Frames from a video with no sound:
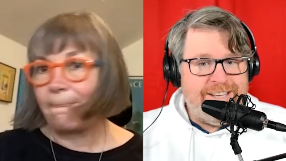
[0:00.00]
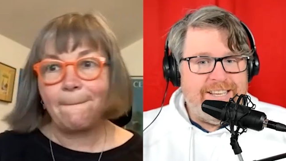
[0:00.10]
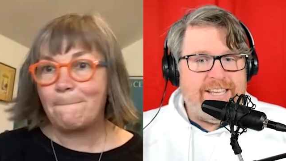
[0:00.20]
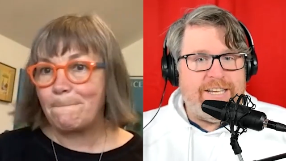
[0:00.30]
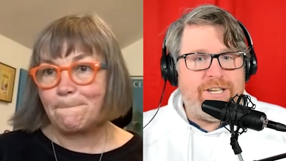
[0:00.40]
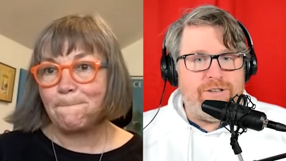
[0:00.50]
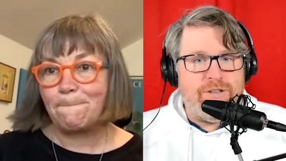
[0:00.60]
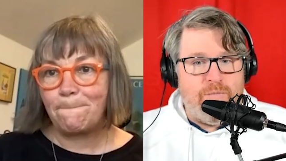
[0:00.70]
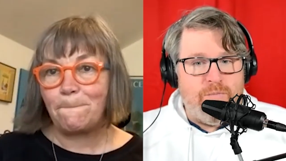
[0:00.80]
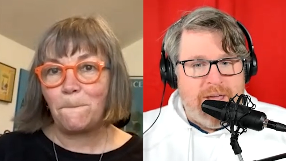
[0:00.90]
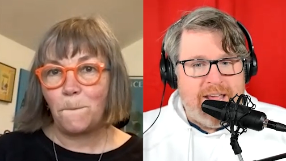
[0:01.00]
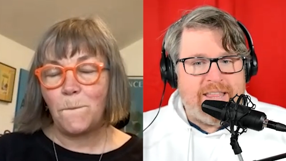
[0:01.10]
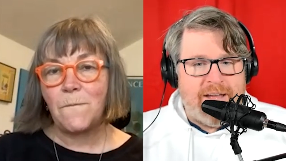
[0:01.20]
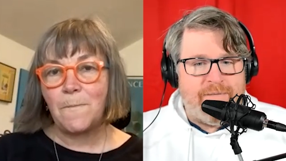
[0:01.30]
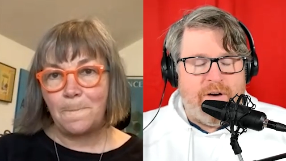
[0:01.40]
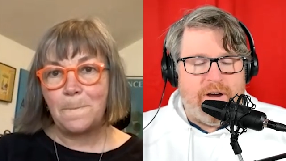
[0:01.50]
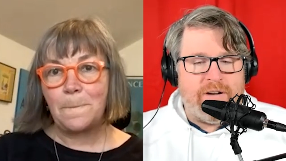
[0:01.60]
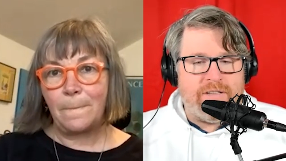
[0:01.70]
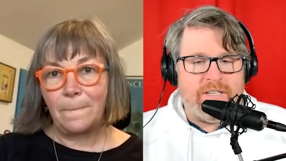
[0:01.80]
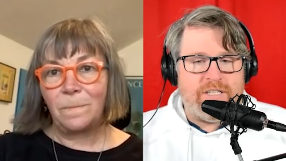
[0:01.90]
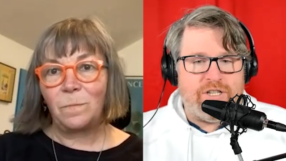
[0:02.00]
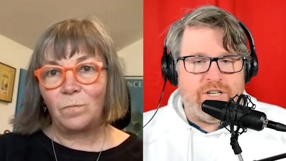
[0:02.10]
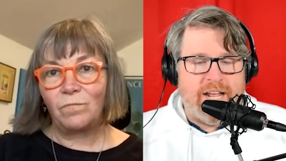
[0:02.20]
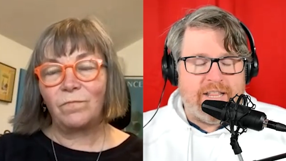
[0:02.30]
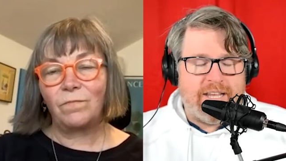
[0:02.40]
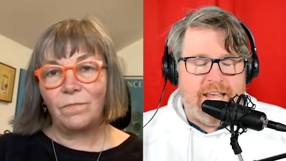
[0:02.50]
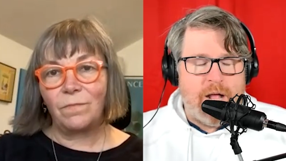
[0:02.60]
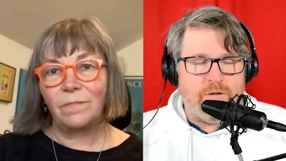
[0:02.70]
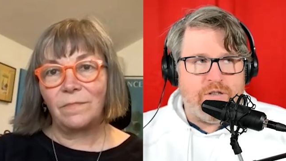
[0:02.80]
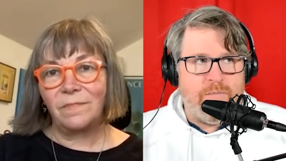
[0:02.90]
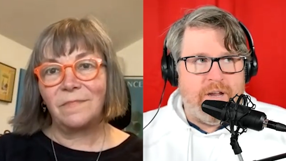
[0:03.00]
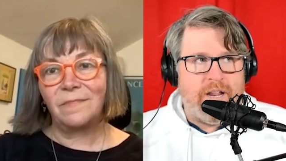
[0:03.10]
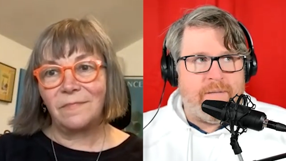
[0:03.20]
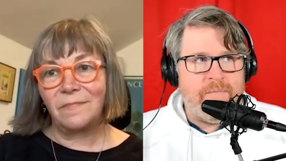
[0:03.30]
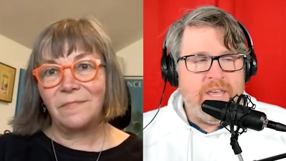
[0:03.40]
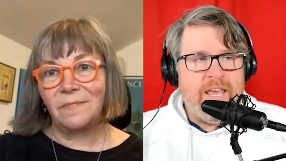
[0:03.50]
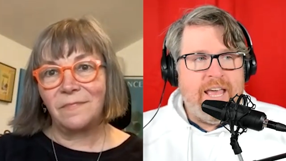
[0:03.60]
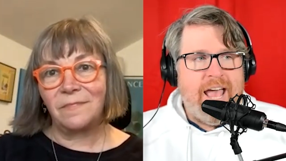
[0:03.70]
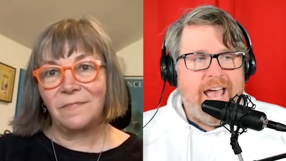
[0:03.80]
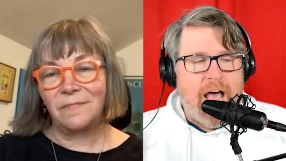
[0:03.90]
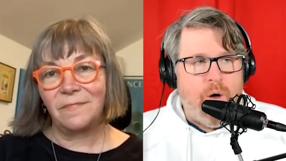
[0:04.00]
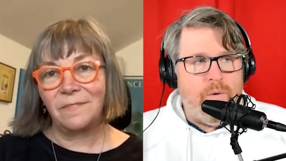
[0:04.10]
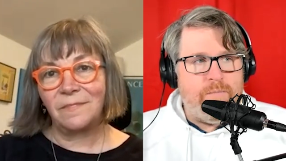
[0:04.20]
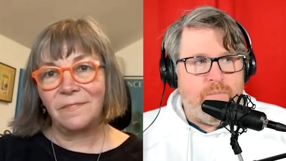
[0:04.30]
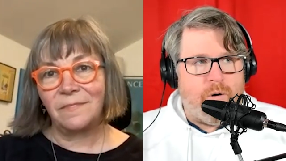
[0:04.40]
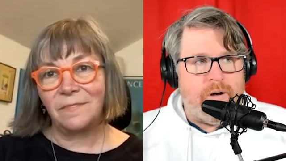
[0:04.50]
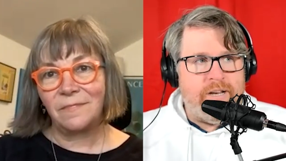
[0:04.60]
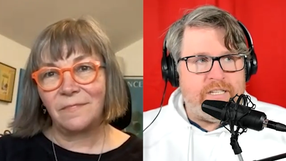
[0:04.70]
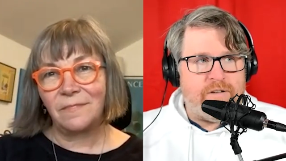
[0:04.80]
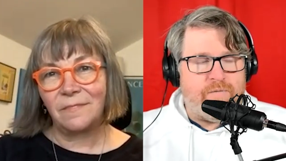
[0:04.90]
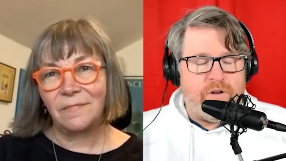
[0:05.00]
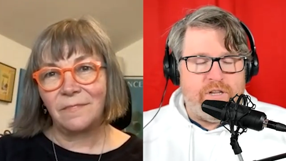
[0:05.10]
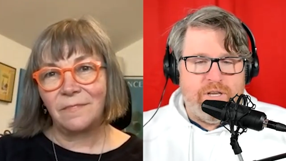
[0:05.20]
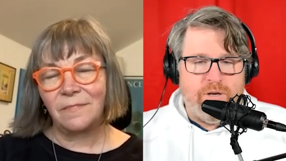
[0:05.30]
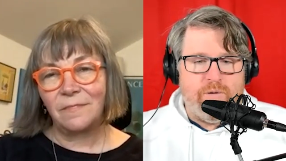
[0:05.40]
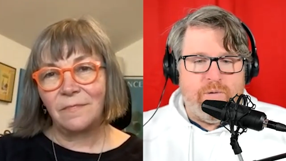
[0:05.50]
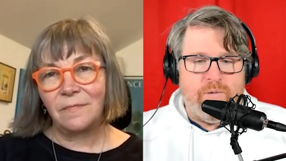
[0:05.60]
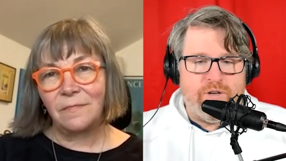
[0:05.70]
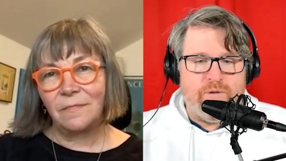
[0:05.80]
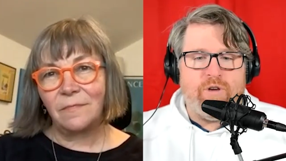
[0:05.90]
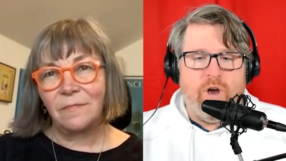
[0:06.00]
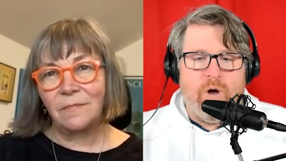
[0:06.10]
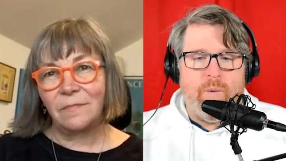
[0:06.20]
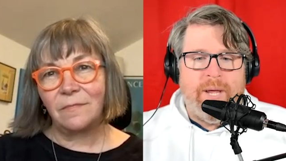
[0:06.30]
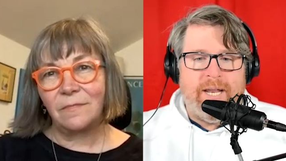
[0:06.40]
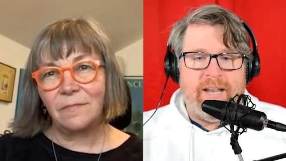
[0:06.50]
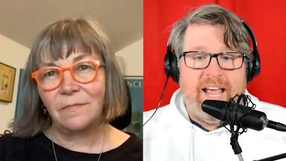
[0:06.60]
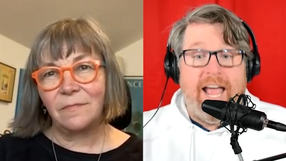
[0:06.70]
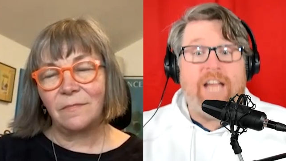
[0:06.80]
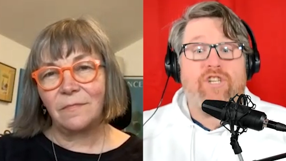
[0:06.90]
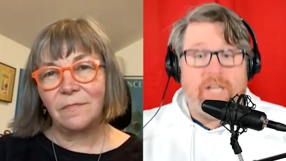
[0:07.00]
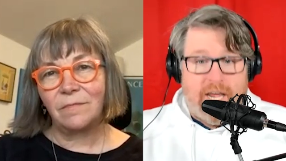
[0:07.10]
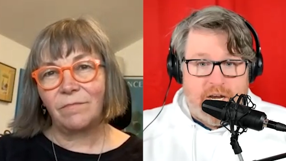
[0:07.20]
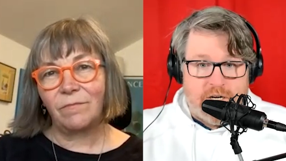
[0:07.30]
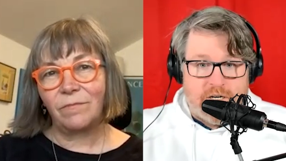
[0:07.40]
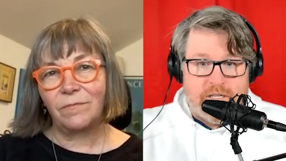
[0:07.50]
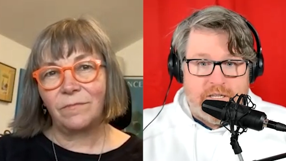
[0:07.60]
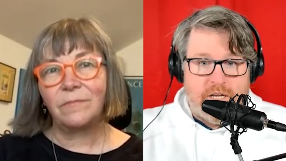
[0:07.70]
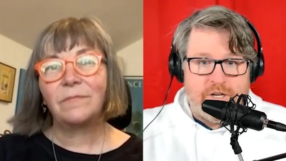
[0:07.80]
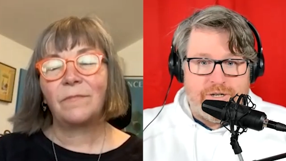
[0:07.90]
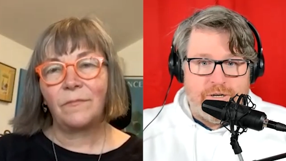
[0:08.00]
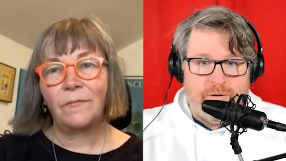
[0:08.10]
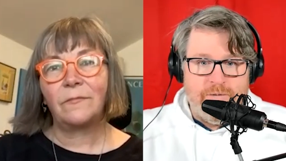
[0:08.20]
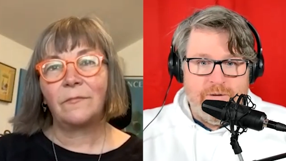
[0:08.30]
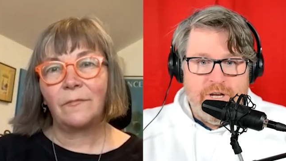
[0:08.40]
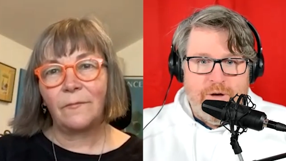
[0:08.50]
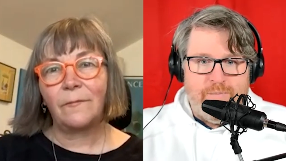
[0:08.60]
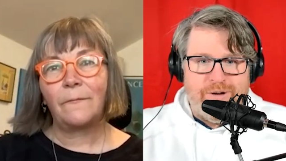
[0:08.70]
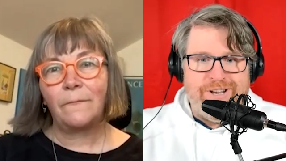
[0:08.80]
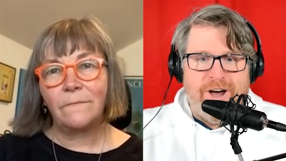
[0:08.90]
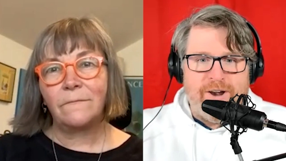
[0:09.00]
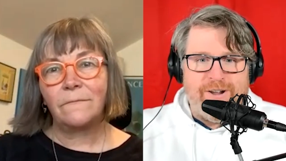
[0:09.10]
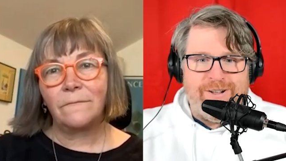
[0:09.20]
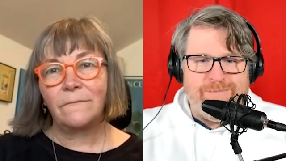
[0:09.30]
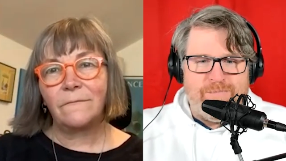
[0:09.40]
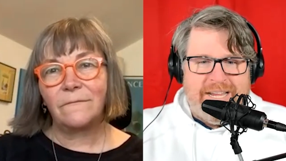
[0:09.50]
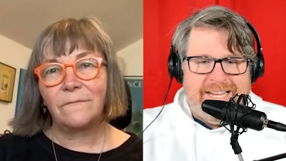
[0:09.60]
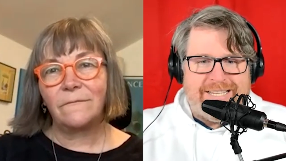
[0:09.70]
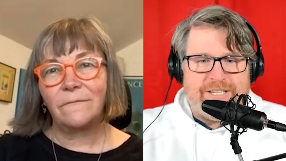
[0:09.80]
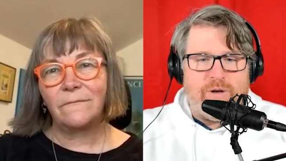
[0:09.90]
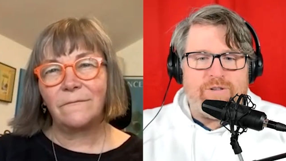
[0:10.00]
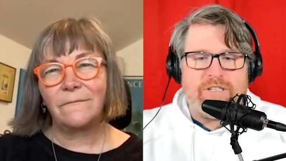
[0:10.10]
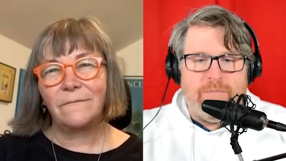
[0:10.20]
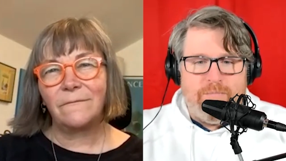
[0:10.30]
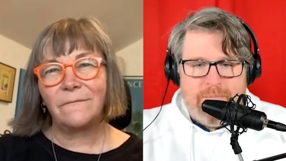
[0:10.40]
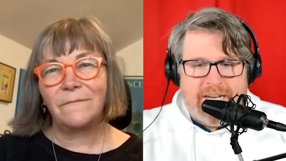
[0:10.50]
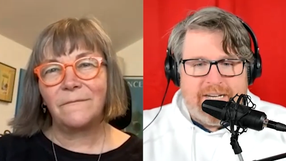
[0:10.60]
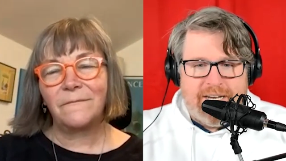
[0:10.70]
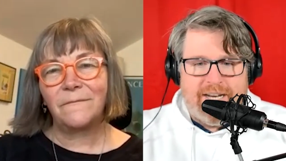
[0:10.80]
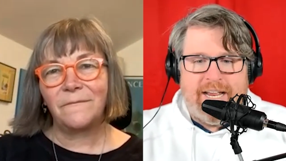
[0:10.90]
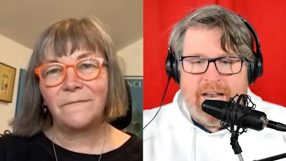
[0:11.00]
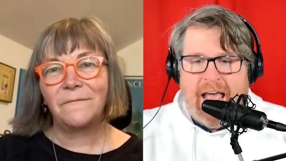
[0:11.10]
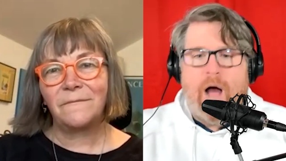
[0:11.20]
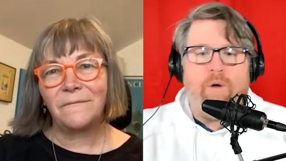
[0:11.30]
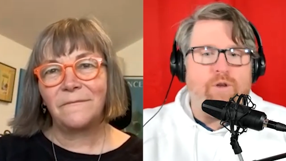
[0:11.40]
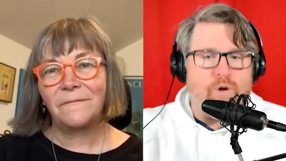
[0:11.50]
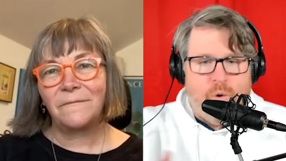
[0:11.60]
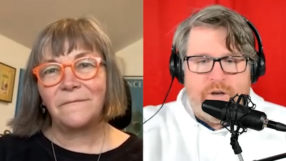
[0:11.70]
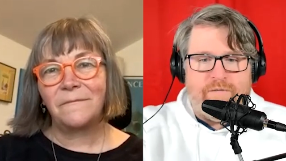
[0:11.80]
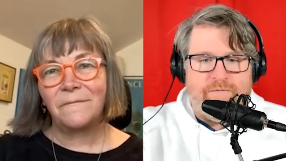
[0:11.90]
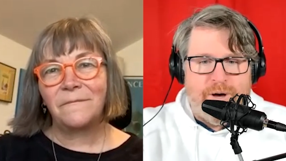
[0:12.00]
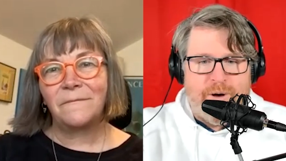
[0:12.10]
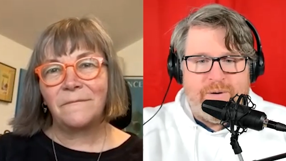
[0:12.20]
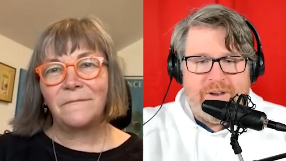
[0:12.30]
Speaker 1: until you make that final decision at the council meeting how important is it for you to go in educated on the issue but not be so cemented in how you're going to vote